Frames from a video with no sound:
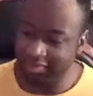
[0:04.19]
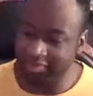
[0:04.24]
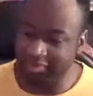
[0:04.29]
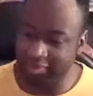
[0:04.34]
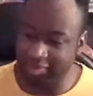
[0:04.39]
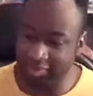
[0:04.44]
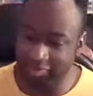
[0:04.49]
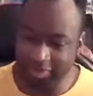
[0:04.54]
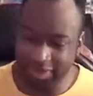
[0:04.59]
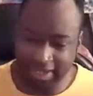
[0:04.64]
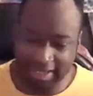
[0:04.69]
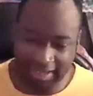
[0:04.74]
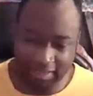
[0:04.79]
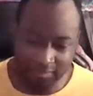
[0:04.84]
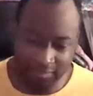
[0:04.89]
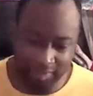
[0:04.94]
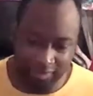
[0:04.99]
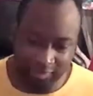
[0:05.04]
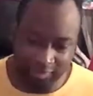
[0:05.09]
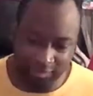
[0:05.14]
So we got
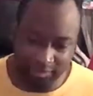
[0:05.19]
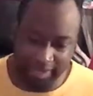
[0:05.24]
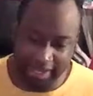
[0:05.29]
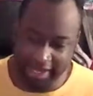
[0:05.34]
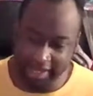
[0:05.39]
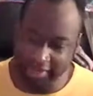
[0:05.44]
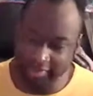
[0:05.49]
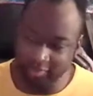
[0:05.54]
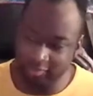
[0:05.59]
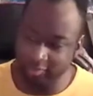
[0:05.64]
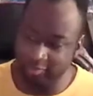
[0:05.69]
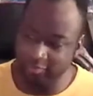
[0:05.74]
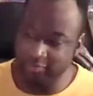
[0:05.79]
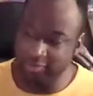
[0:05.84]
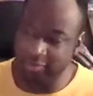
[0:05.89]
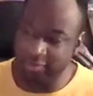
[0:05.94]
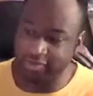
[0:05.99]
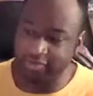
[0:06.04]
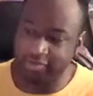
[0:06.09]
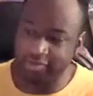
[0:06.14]
a special package from
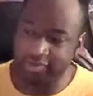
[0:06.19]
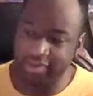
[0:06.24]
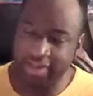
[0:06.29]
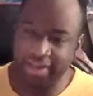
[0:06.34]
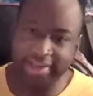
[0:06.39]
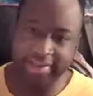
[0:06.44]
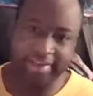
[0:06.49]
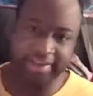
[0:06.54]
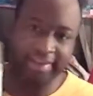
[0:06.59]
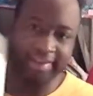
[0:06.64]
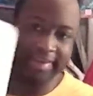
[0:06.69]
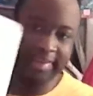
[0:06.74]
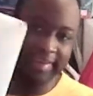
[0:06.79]
Focus Attack.